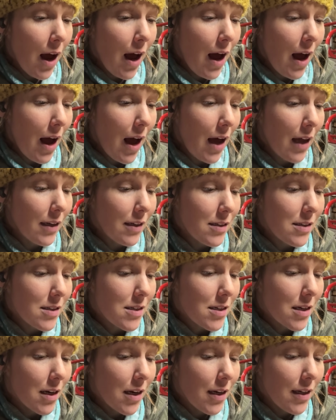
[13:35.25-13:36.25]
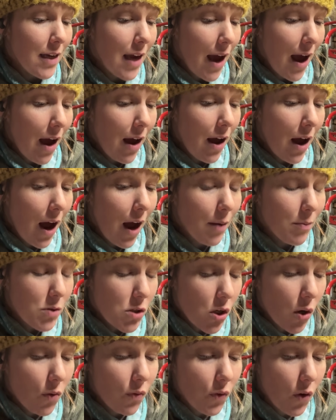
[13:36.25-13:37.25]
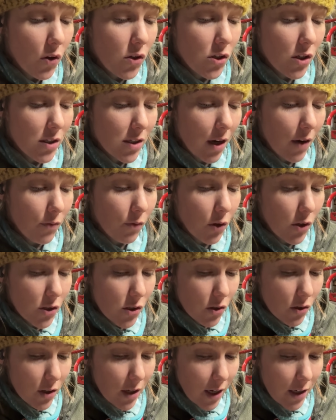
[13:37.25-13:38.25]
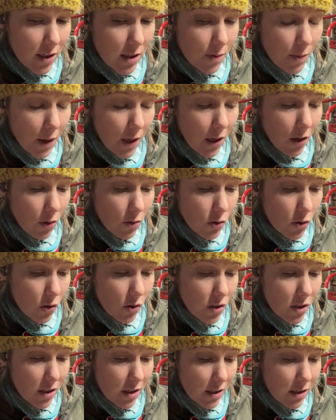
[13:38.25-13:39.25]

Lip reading: And yeah, I'm so fortunate to have Roy stood next to me, who does